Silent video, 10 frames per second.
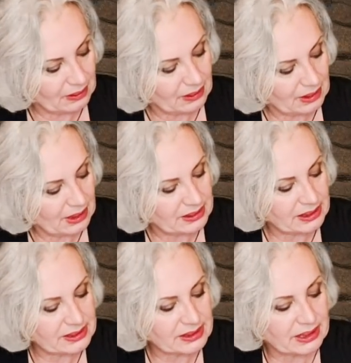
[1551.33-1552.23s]
As I
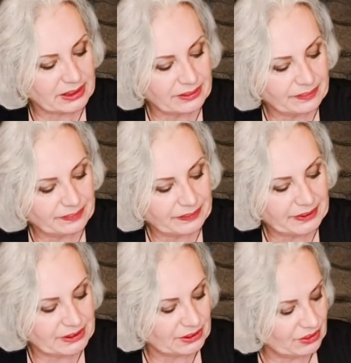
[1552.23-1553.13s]
said,
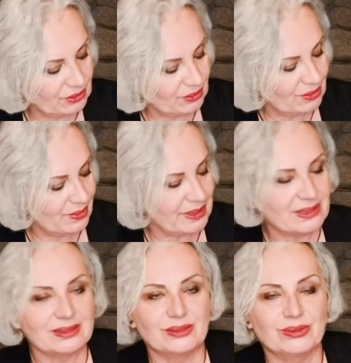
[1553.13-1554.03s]
it's not
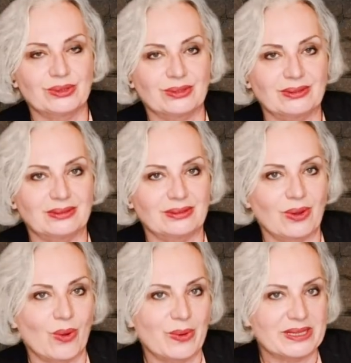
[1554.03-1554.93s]
always, you don't
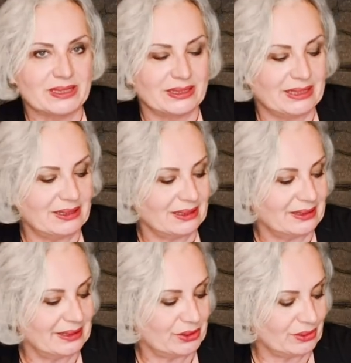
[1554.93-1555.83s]
always need
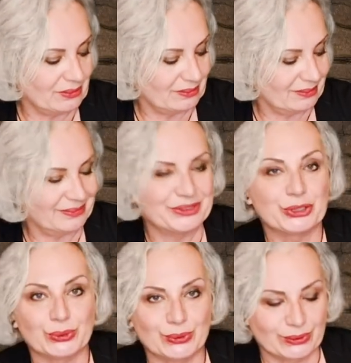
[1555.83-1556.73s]
the
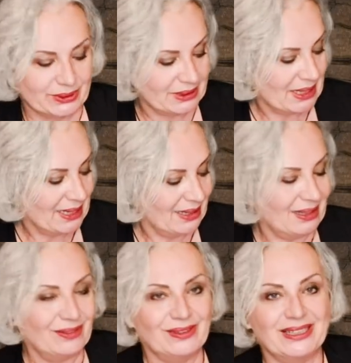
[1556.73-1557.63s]
tools,
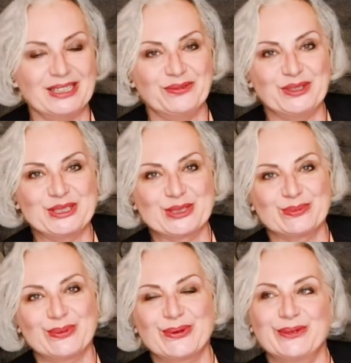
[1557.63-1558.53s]
even if it's
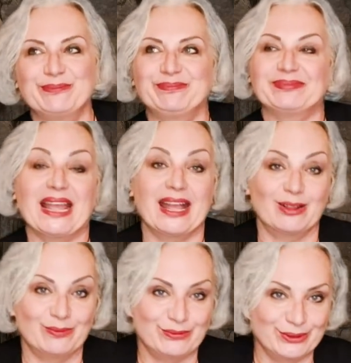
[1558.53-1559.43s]
more
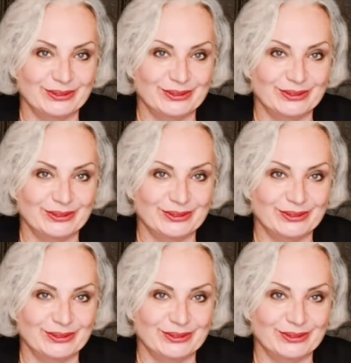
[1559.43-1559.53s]
helpful